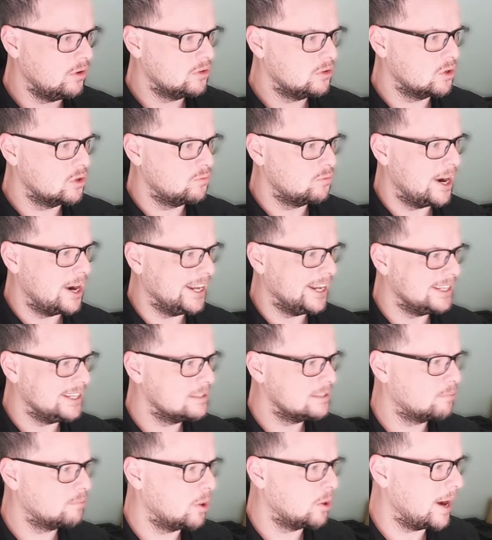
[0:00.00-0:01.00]
to run its
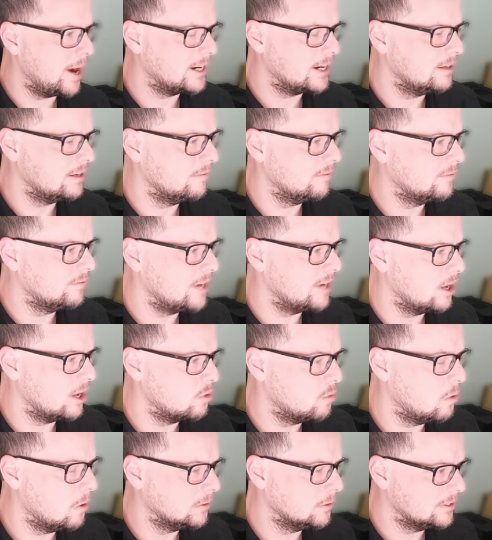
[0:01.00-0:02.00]
proactive data
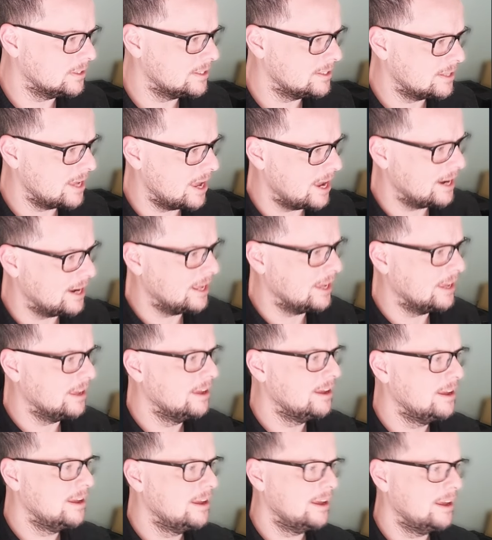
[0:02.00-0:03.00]
quality scanning
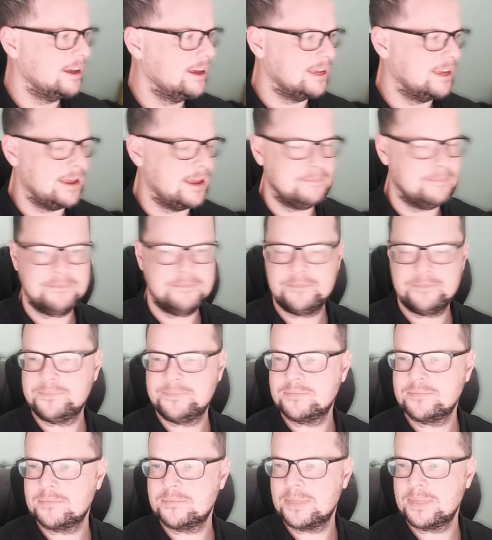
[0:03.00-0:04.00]
again.
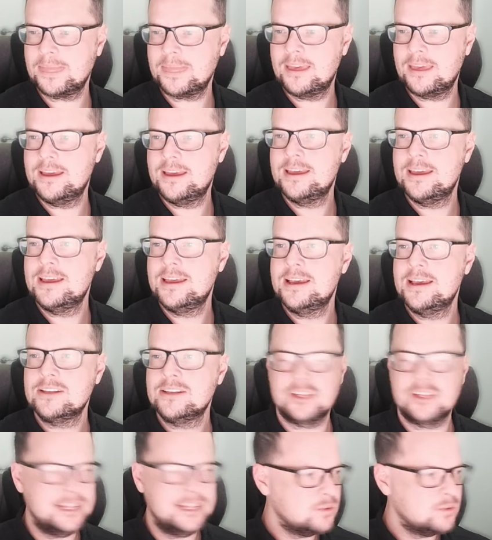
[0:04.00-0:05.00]
So
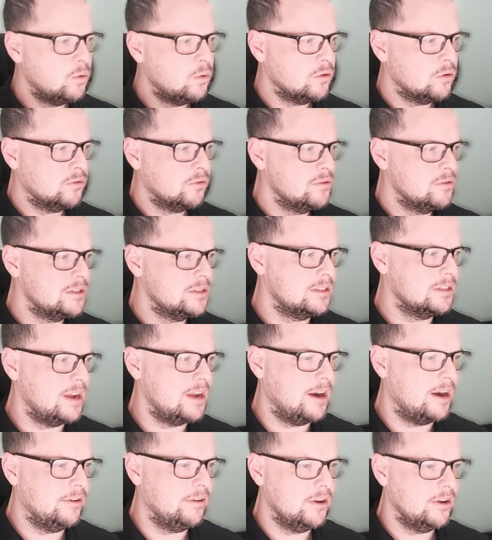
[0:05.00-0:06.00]
let's walk through the
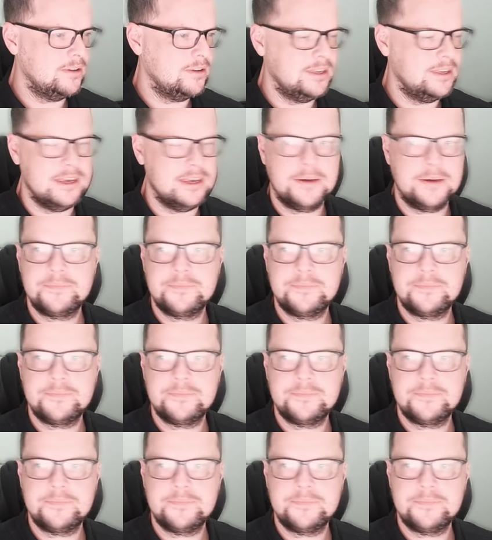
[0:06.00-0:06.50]
scenario here.